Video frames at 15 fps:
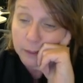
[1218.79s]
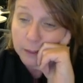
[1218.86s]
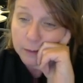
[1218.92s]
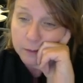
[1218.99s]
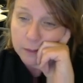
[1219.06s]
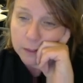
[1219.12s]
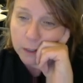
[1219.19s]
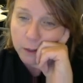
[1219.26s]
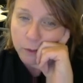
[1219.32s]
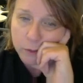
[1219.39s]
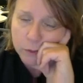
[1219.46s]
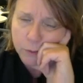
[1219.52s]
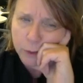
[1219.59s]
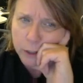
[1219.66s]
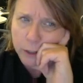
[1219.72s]
And so it
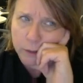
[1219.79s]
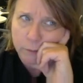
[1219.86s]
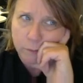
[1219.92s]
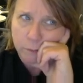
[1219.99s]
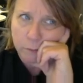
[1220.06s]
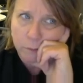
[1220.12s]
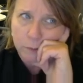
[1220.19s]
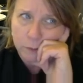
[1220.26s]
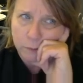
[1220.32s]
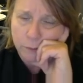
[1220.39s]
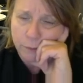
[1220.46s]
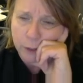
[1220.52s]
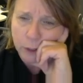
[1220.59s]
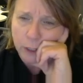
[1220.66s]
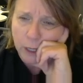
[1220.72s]
was very,
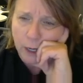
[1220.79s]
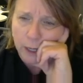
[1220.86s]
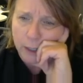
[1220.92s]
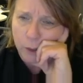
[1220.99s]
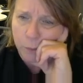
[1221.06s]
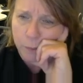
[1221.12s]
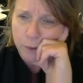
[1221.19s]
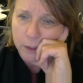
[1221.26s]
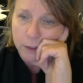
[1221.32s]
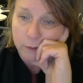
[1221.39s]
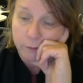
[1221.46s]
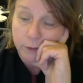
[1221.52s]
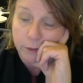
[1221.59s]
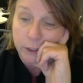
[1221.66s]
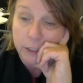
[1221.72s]
very eye-opening
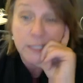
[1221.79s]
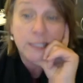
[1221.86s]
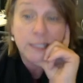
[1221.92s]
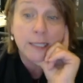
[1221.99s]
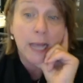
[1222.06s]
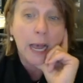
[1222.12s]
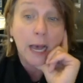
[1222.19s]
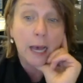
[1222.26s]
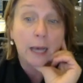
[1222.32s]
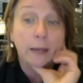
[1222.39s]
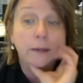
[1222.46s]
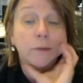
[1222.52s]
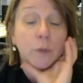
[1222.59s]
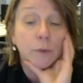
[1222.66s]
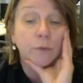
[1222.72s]
and very
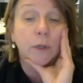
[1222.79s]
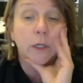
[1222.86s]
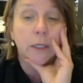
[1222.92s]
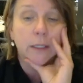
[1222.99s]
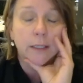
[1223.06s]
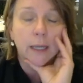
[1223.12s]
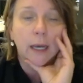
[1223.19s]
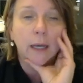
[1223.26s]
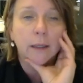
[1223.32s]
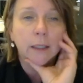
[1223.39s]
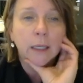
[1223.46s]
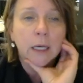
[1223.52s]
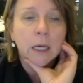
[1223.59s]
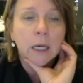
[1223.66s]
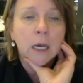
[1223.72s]
sad. It was very
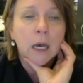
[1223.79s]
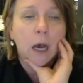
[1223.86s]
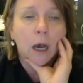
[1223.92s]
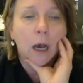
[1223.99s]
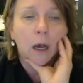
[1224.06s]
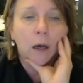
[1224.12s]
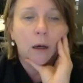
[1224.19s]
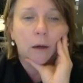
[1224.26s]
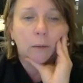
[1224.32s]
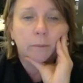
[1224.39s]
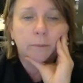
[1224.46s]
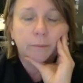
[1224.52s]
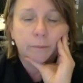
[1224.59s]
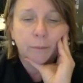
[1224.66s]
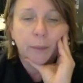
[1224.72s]
sad.
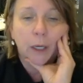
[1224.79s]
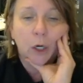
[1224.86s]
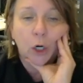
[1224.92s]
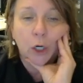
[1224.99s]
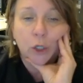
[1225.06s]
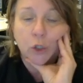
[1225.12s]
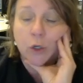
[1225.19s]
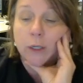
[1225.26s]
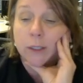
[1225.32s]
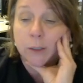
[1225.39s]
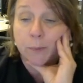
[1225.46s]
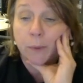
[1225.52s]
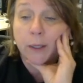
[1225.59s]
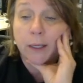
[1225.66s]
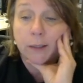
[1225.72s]
But heart
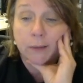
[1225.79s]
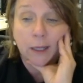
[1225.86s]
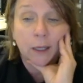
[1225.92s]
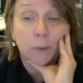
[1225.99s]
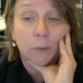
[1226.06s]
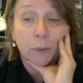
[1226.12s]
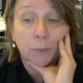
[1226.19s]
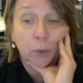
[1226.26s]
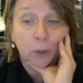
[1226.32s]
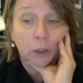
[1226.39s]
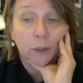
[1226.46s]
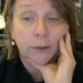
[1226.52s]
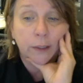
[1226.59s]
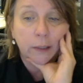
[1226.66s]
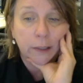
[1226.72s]
transplant, they can be put
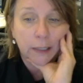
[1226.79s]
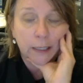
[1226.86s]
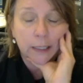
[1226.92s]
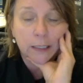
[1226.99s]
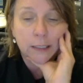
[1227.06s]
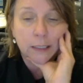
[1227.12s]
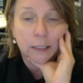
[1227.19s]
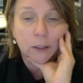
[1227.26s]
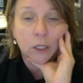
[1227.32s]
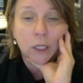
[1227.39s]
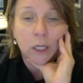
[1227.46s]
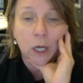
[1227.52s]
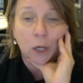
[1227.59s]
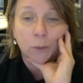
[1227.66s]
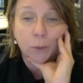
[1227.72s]
on the list, and
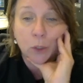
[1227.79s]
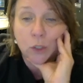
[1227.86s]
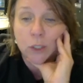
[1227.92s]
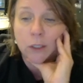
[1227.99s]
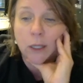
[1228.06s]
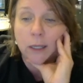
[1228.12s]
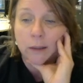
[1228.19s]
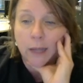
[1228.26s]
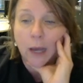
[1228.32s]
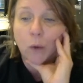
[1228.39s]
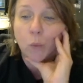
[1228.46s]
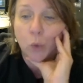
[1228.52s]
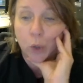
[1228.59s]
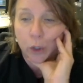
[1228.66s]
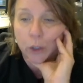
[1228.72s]
a young person like
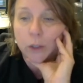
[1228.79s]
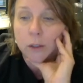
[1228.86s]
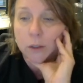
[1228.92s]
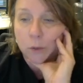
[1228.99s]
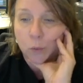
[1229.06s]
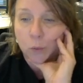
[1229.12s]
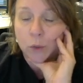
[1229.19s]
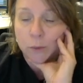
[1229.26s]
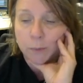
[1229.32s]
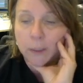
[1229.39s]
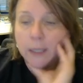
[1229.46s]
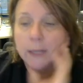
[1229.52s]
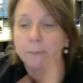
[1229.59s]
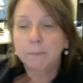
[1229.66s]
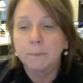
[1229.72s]
that would
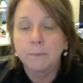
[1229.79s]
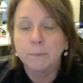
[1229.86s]
be.